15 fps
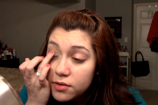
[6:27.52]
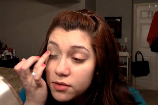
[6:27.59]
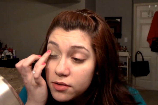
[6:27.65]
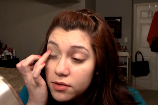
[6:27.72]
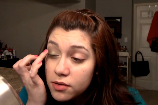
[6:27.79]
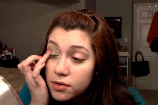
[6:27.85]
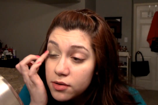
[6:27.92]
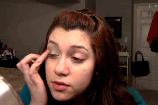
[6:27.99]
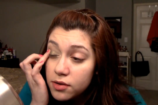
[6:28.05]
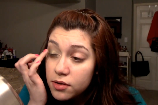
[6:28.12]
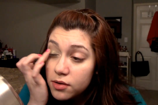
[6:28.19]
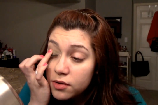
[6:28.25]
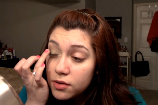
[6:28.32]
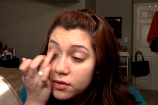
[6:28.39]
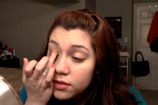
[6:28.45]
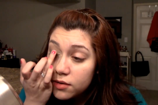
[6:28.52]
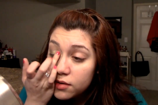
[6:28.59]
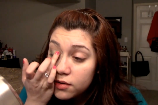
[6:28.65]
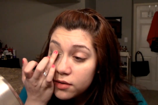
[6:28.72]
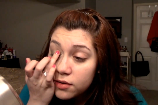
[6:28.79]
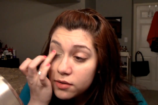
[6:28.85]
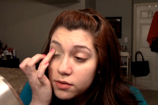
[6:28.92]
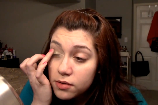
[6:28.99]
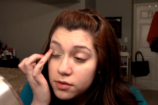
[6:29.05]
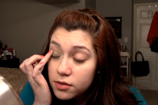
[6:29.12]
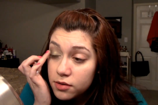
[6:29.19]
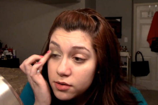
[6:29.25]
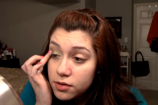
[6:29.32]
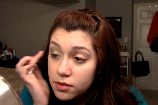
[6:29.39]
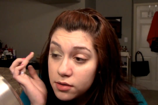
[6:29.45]

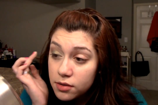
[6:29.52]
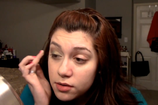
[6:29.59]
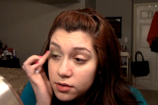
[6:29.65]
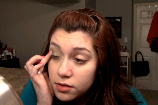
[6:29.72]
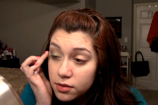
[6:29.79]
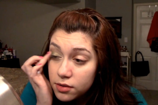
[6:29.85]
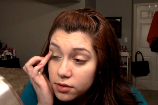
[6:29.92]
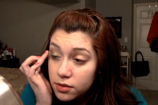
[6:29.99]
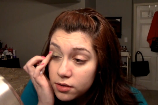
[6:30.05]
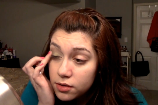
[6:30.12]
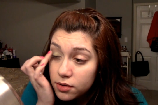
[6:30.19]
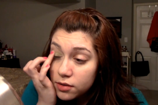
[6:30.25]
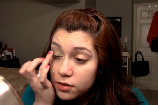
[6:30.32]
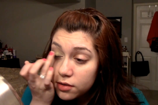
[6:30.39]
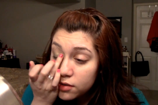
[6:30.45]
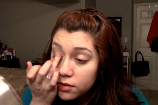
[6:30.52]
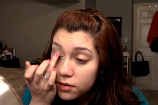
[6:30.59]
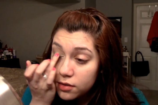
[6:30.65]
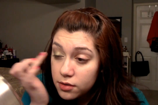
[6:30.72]
(no one is talking)